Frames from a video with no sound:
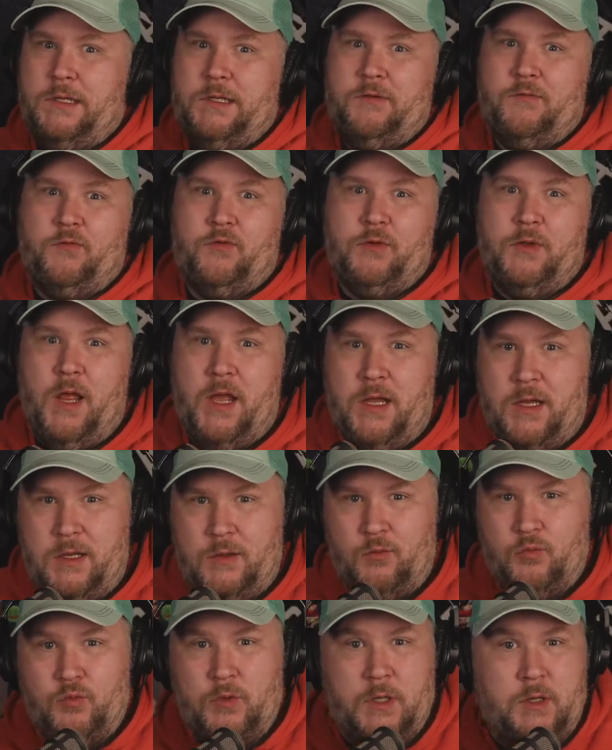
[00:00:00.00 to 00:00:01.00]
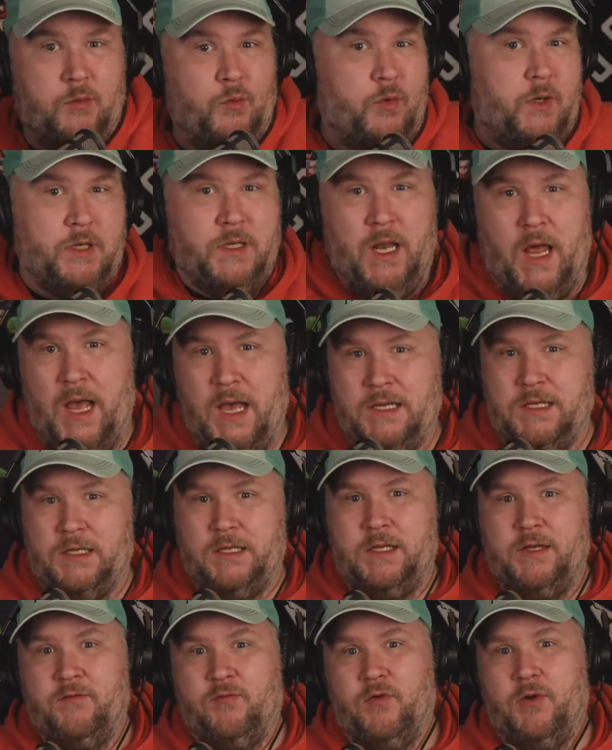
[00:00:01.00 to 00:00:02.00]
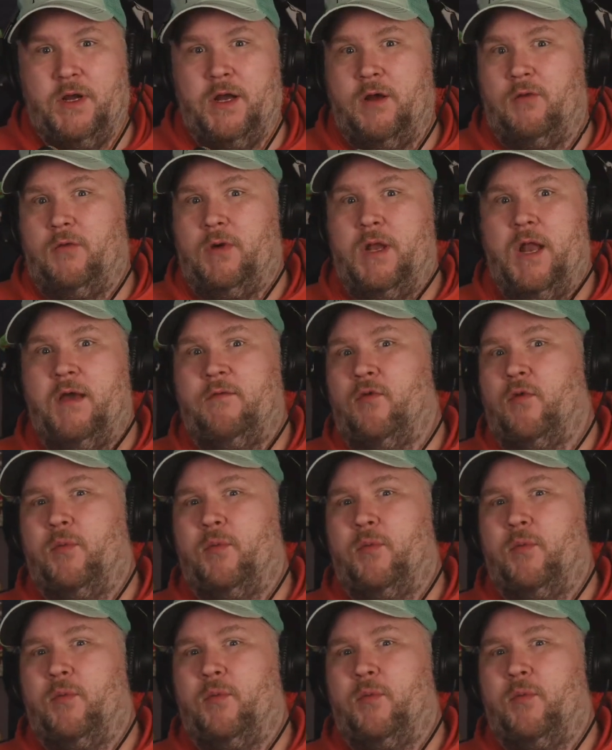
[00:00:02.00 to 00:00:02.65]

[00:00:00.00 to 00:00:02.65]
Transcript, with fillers: for like one line delivery or whatever.